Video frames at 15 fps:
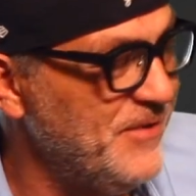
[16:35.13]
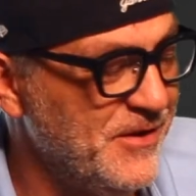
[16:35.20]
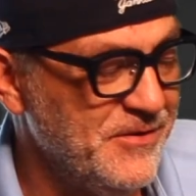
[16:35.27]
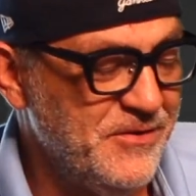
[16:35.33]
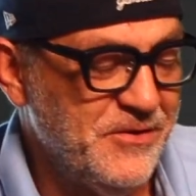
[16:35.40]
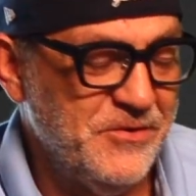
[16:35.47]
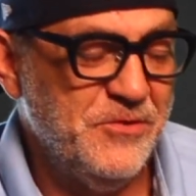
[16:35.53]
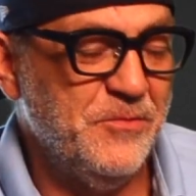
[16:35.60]

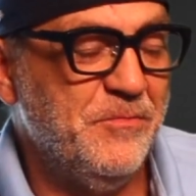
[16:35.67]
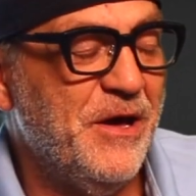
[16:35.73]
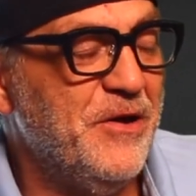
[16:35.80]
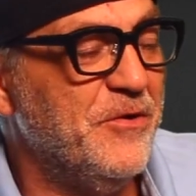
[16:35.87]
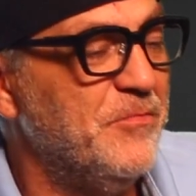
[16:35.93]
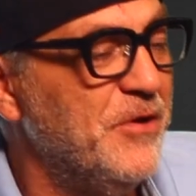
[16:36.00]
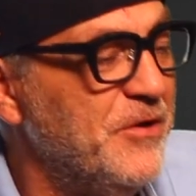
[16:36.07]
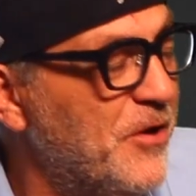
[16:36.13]
can do
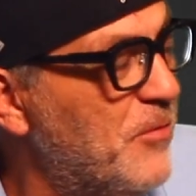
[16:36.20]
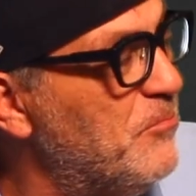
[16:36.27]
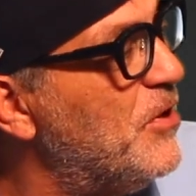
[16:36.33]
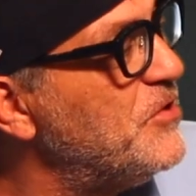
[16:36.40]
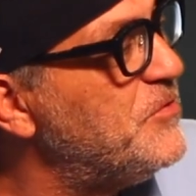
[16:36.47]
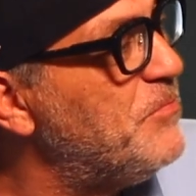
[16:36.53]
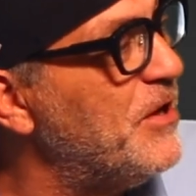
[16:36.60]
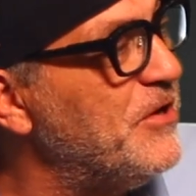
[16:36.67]
better, but
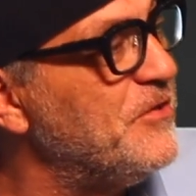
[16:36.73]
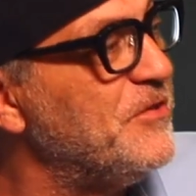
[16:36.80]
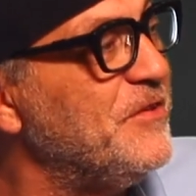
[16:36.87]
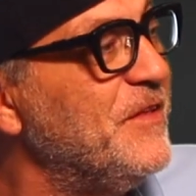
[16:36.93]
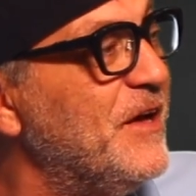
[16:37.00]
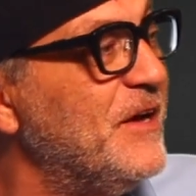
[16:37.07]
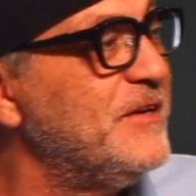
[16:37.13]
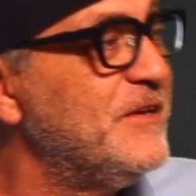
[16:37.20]
not much better
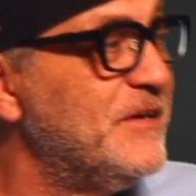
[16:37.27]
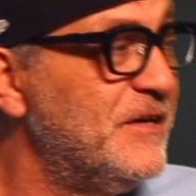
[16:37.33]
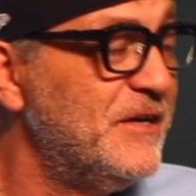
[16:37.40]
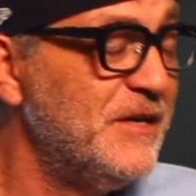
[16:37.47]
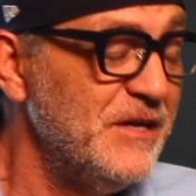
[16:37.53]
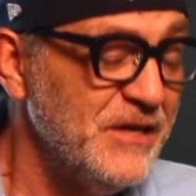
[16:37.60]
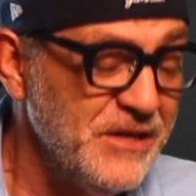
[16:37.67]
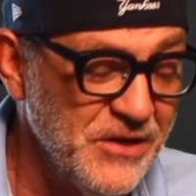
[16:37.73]
than that.
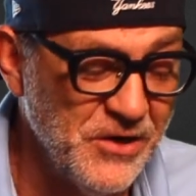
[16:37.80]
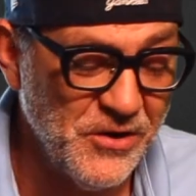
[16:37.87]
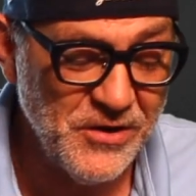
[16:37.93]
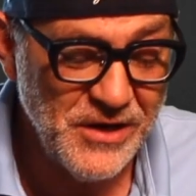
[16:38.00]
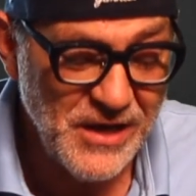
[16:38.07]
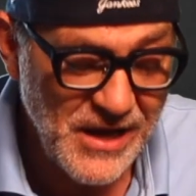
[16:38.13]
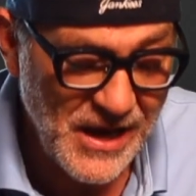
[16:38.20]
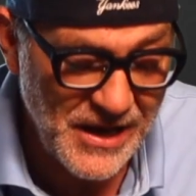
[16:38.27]

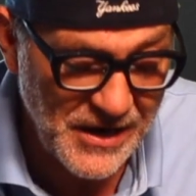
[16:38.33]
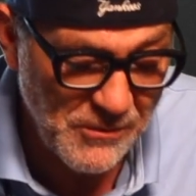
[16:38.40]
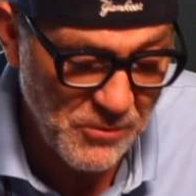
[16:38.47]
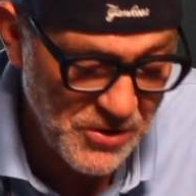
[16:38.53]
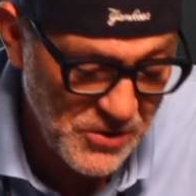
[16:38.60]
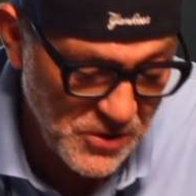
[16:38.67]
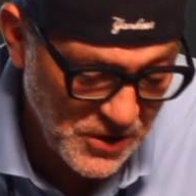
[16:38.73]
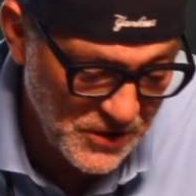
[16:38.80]

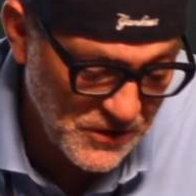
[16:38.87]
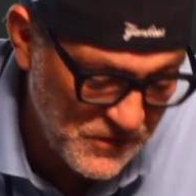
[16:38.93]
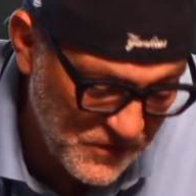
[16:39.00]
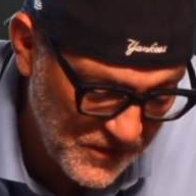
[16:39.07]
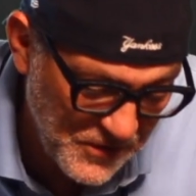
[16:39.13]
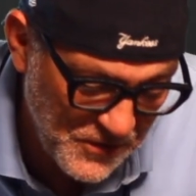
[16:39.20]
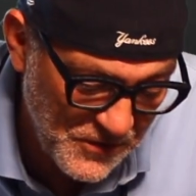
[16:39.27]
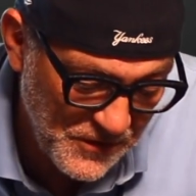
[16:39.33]
And when you
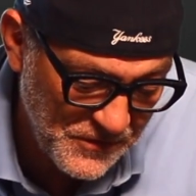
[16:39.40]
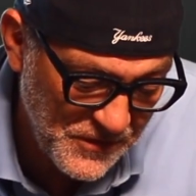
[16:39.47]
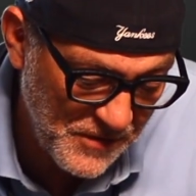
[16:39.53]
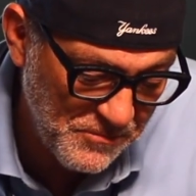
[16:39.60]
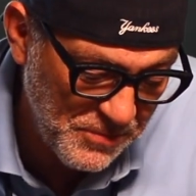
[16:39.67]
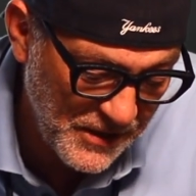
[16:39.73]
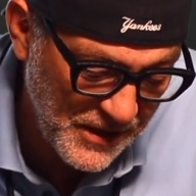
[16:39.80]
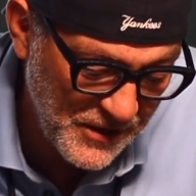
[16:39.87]
consider that
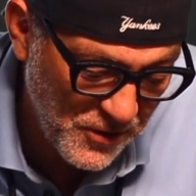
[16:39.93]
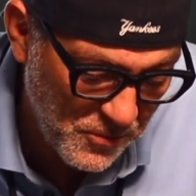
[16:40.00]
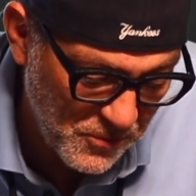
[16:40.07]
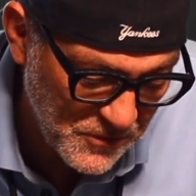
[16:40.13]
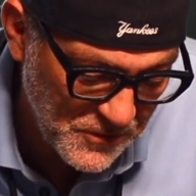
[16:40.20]
they played